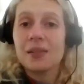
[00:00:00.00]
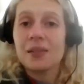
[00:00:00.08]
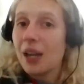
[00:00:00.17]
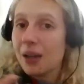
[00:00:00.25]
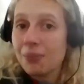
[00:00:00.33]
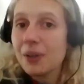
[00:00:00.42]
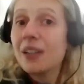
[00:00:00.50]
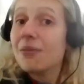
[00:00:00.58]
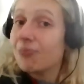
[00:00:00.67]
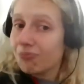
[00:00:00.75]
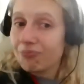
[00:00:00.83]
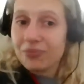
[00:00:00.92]
them happy.
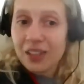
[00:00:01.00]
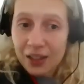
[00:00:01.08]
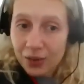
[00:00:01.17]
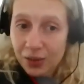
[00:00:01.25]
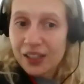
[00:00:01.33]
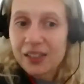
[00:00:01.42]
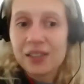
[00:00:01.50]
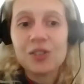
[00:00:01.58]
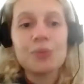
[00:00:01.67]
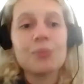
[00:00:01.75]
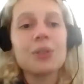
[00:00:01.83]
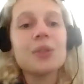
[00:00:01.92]
They could listen
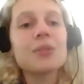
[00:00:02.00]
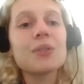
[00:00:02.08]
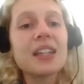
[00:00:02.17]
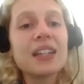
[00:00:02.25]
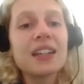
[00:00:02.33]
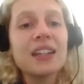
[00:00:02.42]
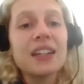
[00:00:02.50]
to music.